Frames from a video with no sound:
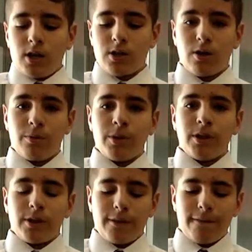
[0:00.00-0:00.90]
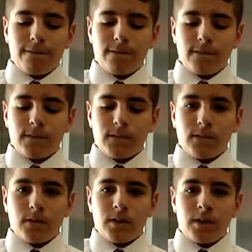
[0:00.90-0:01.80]
So,
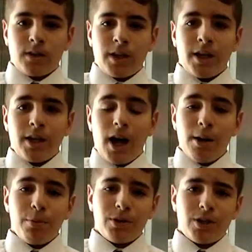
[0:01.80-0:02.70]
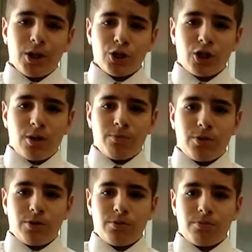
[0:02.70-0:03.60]
the iPod Touch
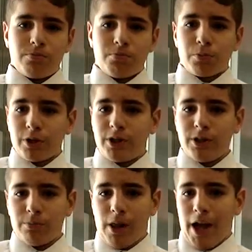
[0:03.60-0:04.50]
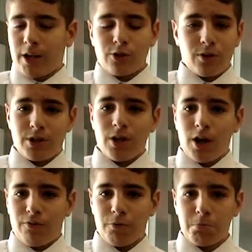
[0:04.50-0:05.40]
comes pretty blank, so it's the
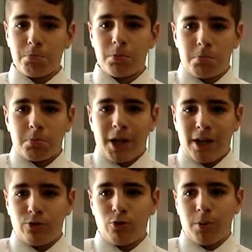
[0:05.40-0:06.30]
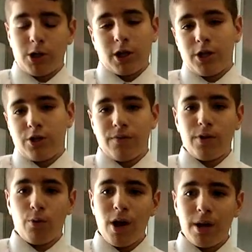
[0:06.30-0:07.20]
iPhone. Can't do much, can surf
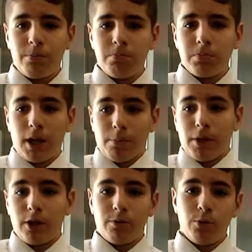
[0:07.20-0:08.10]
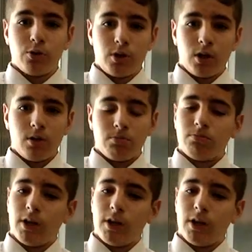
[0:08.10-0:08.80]
the web, can play your music.